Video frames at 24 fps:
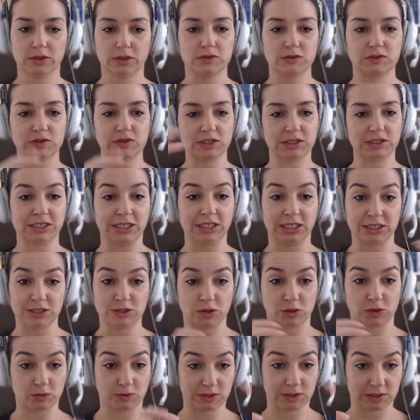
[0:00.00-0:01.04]
city that is
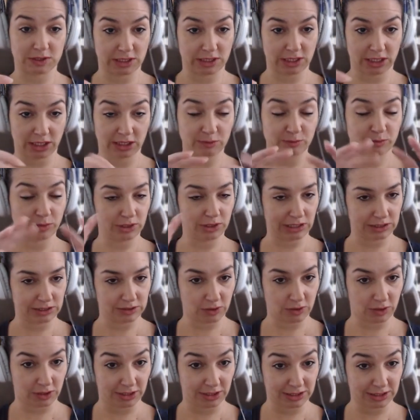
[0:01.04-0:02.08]
also a state, but let's
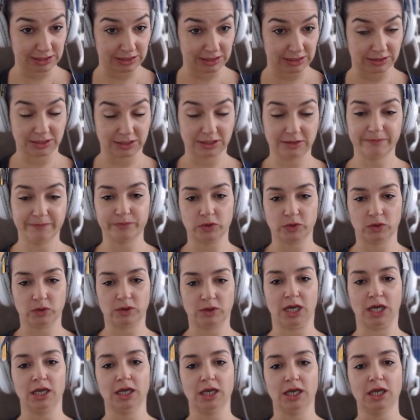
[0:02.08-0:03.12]
call it a city.
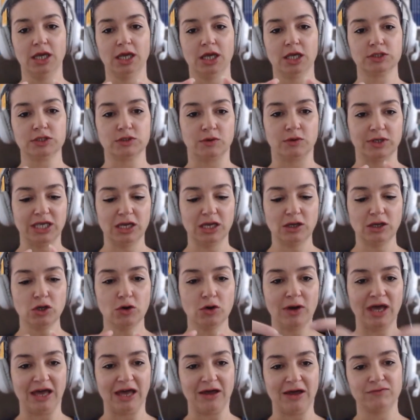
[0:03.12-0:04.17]
Okay. So here
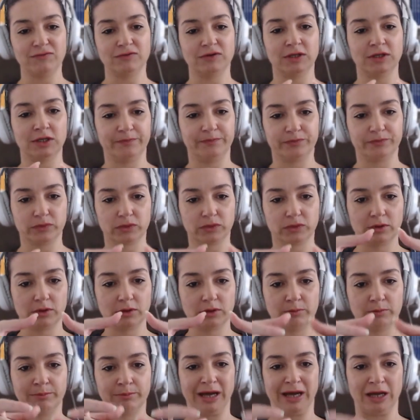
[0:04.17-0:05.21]
you have the
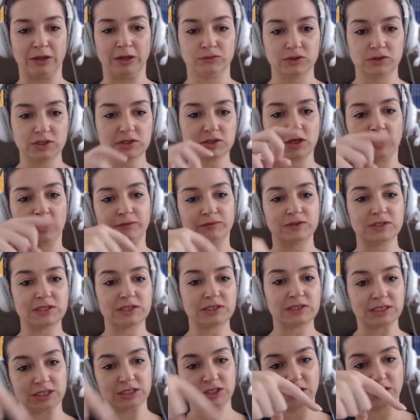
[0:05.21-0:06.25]
boundaries of the
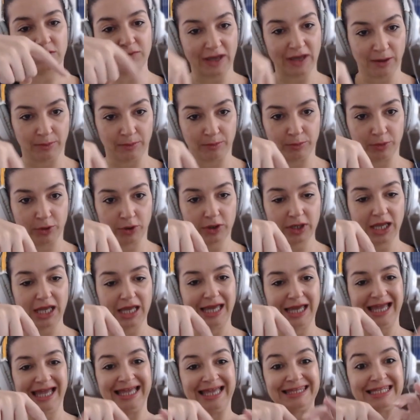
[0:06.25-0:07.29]
city of Hamburg,
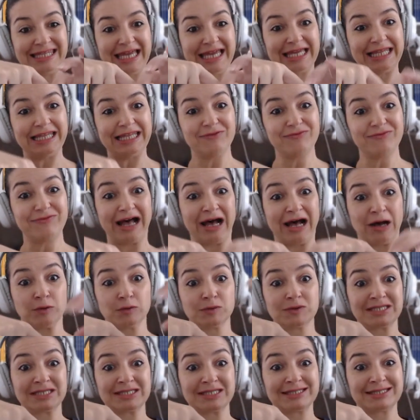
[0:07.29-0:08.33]
and they live
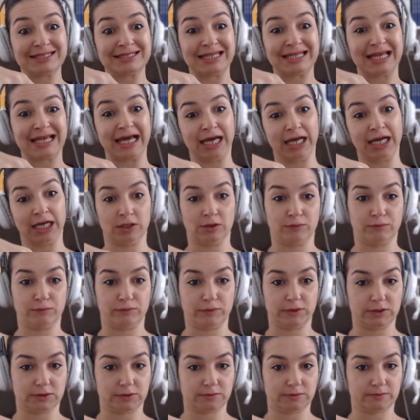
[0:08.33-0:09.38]
outside of
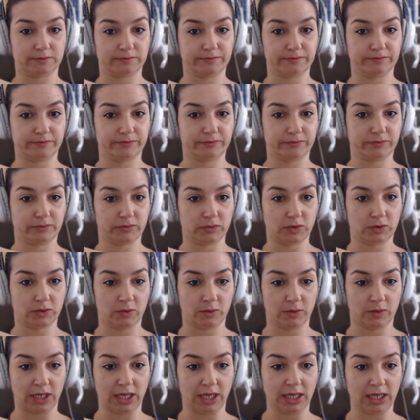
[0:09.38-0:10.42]
it.
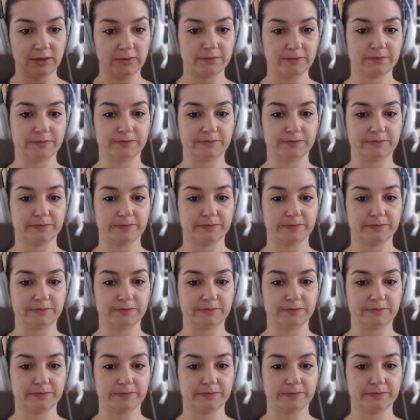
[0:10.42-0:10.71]
Okay.